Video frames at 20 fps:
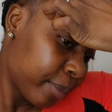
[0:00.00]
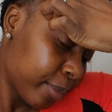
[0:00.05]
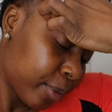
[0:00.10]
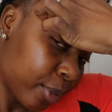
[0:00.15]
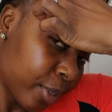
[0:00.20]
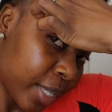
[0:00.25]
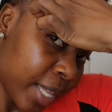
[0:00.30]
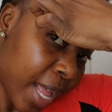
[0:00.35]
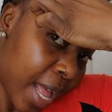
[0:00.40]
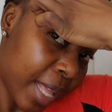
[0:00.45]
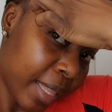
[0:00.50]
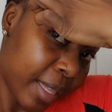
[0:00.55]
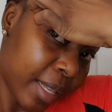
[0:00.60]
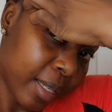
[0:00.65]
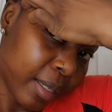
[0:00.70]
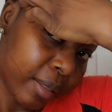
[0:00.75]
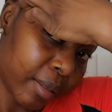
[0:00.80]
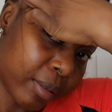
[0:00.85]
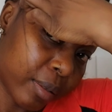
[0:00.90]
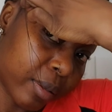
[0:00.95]
so that
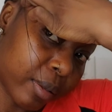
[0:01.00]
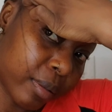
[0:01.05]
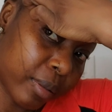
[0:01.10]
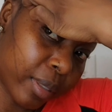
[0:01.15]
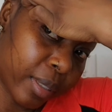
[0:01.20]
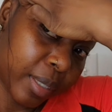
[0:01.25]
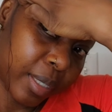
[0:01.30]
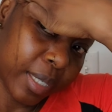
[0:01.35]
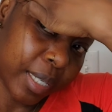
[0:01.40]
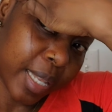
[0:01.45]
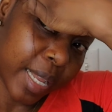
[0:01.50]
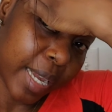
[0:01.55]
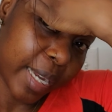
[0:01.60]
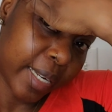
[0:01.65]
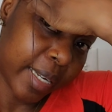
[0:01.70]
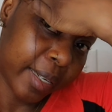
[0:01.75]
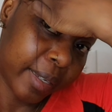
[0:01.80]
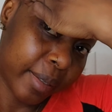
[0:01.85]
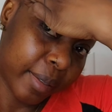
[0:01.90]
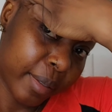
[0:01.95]
oh, it's
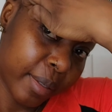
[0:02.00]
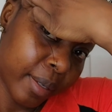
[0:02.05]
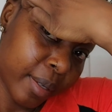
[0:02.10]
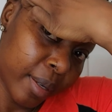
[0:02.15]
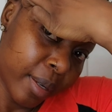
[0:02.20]
sliding.